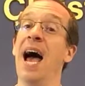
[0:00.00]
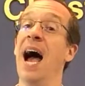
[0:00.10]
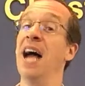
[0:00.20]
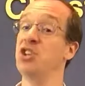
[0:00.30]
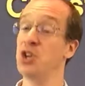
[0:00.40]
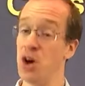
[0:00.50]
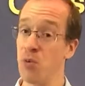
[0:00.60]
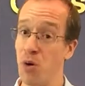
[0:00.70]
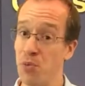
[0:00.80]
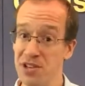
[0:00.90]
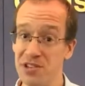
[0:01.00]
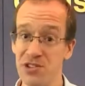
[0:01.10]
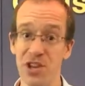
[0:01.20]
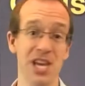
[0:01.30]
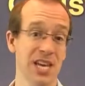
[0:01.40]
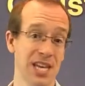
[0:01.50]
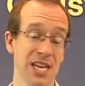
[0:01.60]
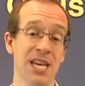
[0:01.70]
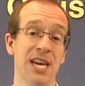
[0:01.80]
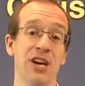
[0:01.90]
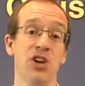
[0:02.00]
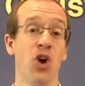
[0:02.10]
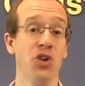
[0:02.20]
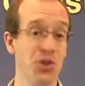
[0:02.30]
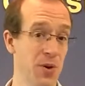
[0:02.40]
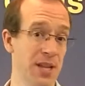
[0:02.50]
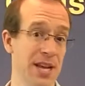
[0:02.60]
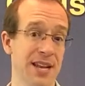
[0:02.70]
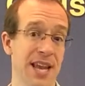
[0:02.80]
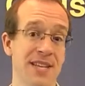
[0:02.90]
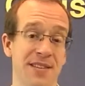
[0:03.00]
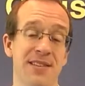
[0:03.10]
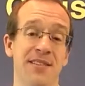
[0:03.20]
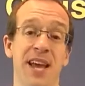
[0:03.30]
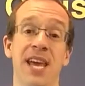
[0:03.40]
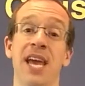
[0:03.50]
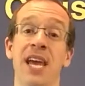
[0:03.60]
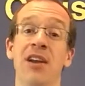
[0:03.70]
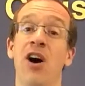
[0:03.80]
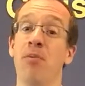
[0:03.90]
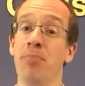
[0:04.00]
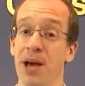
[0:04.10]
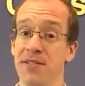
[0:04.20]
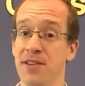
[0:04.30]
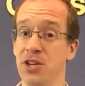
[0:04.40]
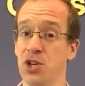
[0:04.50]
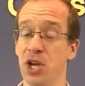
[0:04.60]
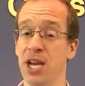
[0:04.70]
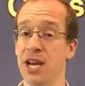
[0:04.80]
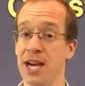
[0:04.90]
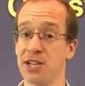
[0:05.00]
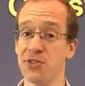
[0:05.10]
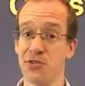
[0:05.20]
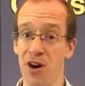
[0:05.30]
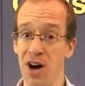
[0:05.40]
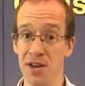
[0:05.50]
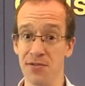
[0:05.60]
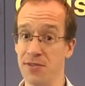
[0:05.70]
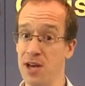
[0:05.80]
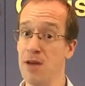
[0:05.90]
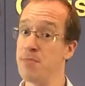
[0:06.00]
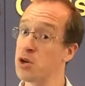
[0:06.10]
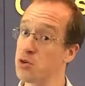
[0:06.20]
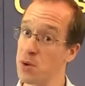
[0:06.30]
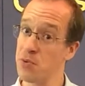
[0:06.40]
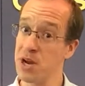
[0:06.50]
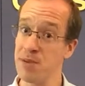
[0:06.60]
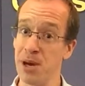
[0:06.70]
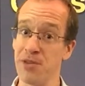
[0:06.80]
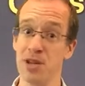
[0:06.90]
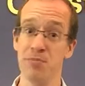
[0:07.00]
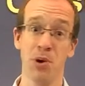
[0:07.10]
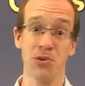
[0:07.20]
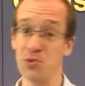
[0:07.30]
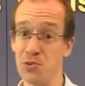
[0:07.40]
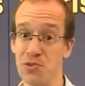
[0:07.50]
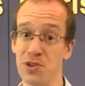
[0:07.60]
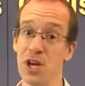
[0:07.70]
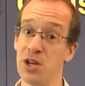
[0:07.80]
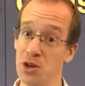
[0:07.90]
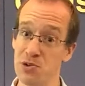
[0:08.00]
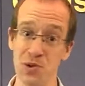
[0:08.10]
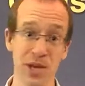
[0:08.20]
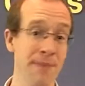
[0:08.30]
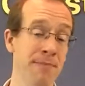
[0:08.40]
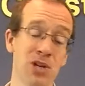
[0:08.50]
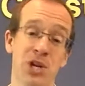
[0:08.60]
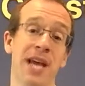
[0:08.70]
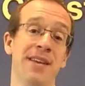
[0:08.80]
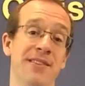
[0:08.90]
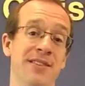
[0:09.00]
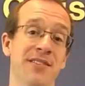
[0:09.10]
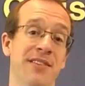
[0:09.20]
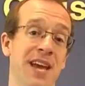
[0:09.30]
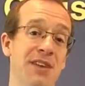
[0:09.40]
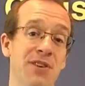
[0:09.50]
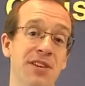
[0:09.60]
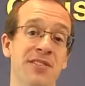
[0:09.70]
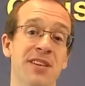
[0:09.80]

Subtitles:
And you know what? We see God doing that later today in our passage in Acts 5, because we read about the apostles, those who came much later than David,